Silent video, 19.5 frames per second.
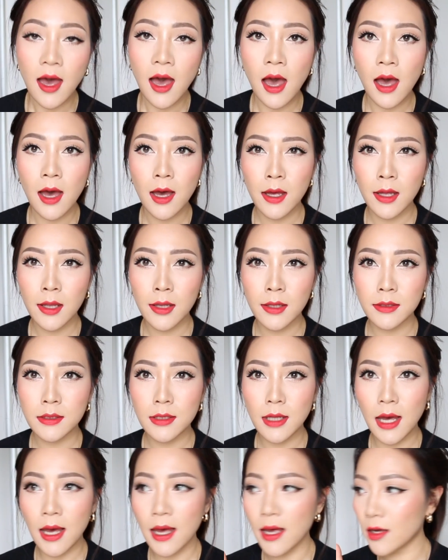
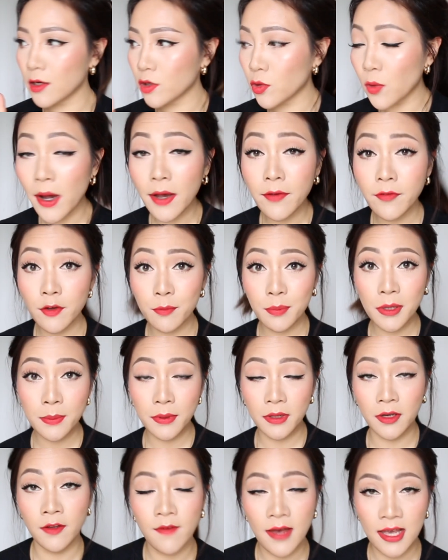And quite a few
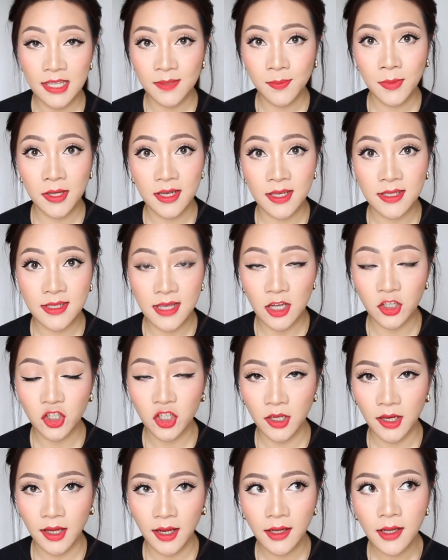people have asked me this
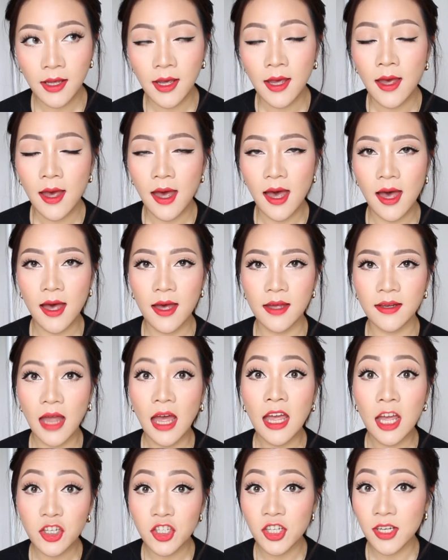actually, and
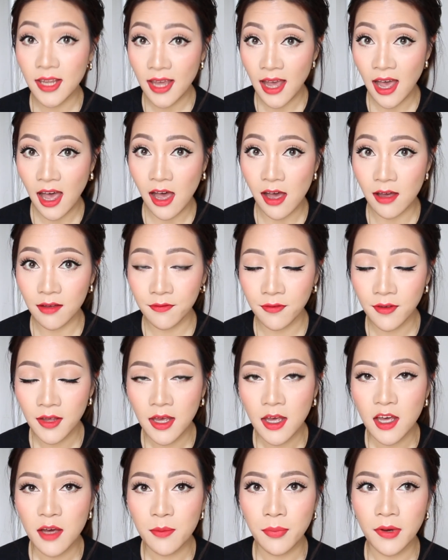I actually have,
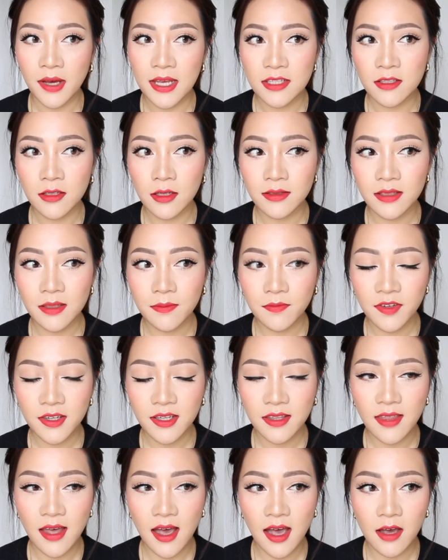but it's not
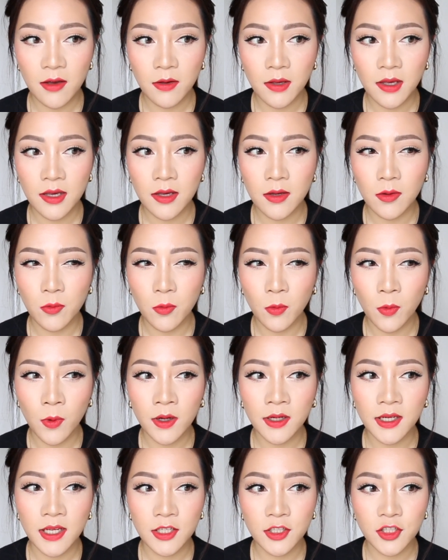something that I
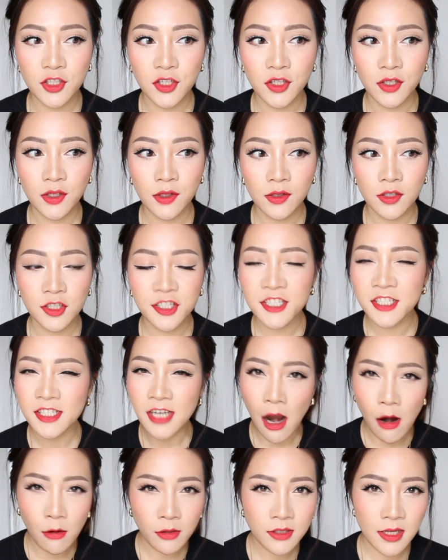wanted to
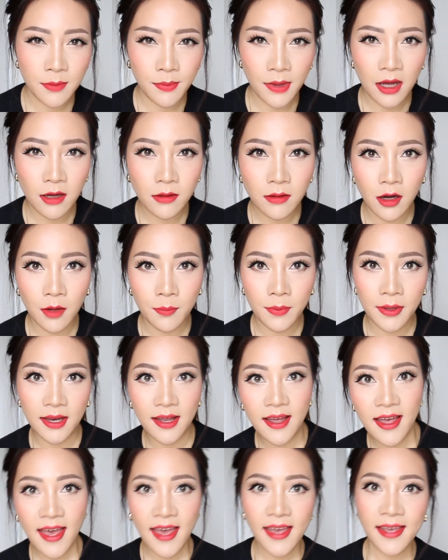shout about or be
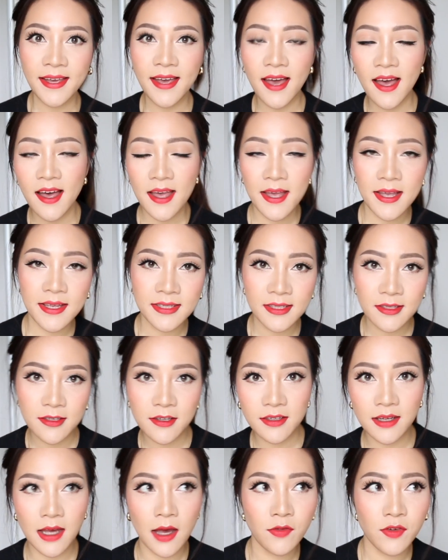like, hey guys,
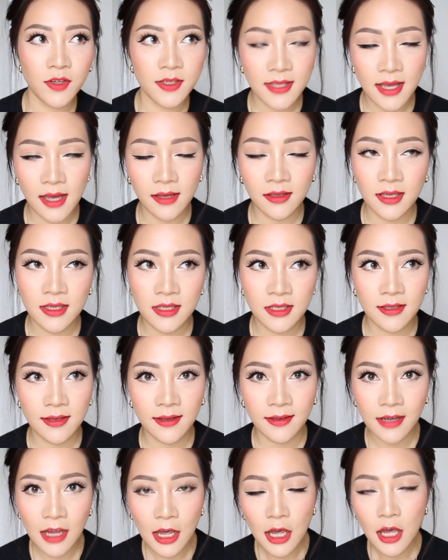look, I've just had this
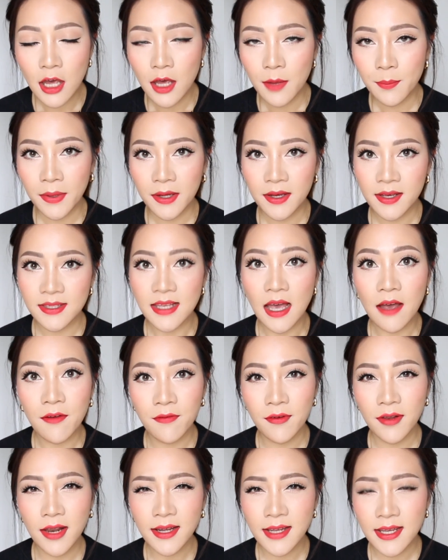done, because I
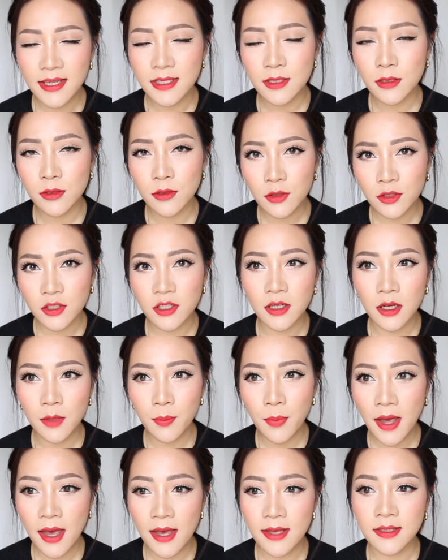feel like it's such
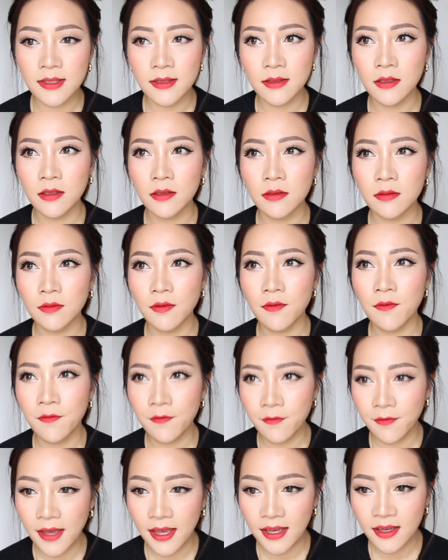a personal
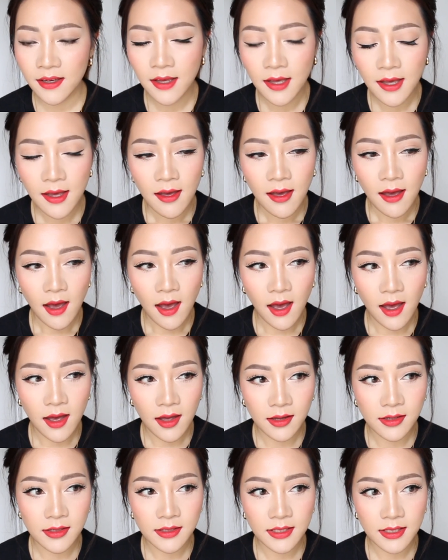thing,
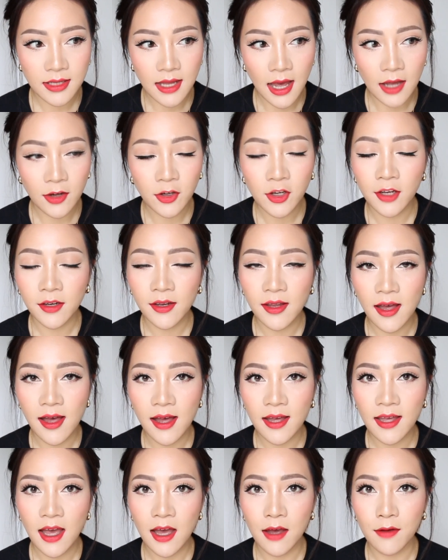and I know that
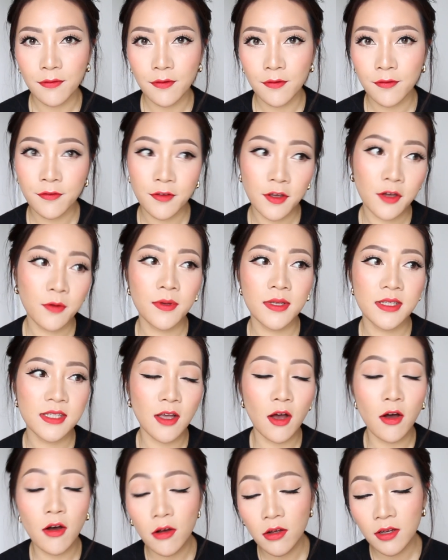I have
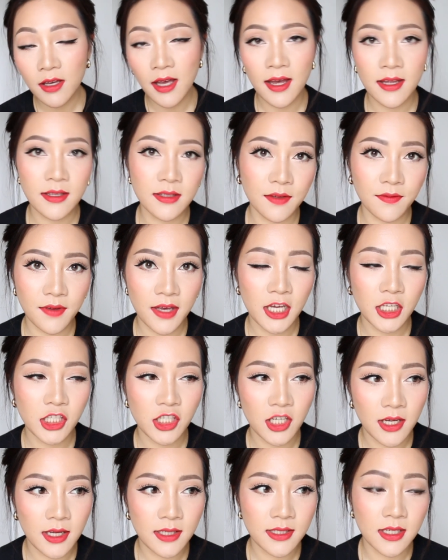viewers all kinds of
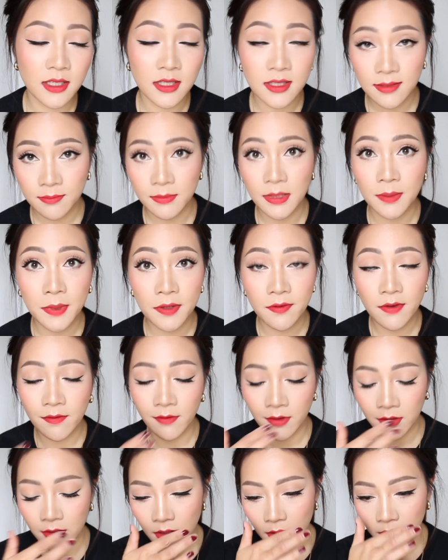ages, and some might be
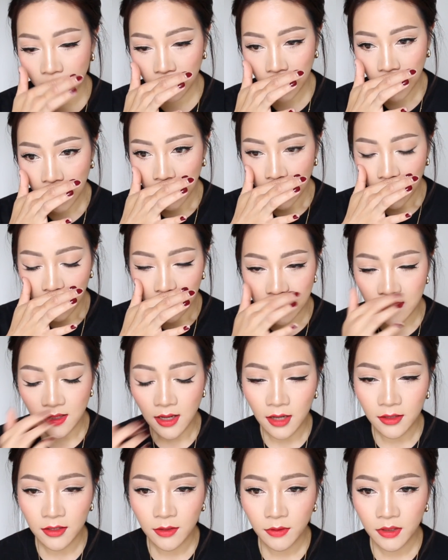very young, so
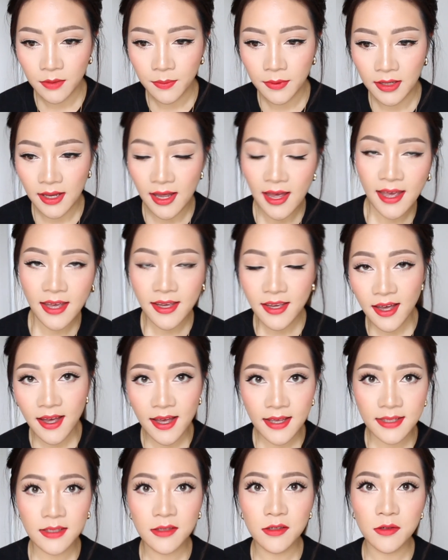I don't want to be like, hey
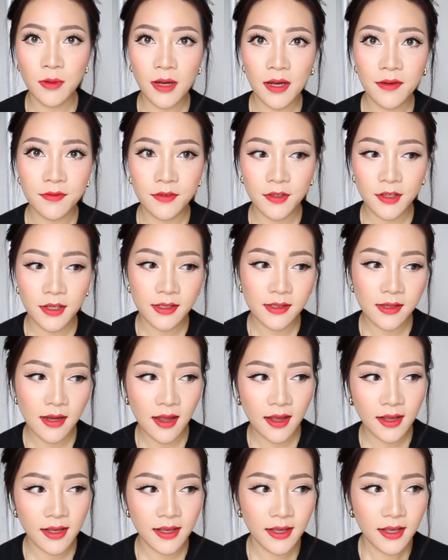guys, look what I've done,
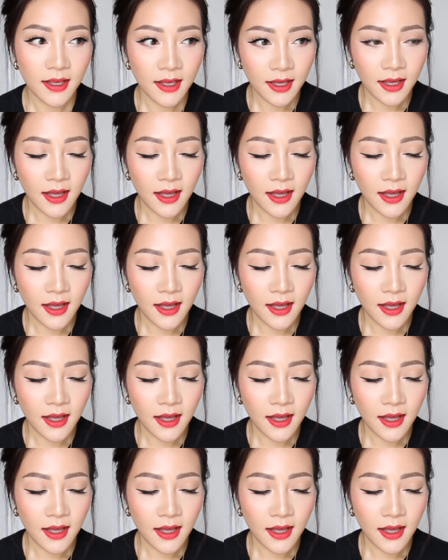like,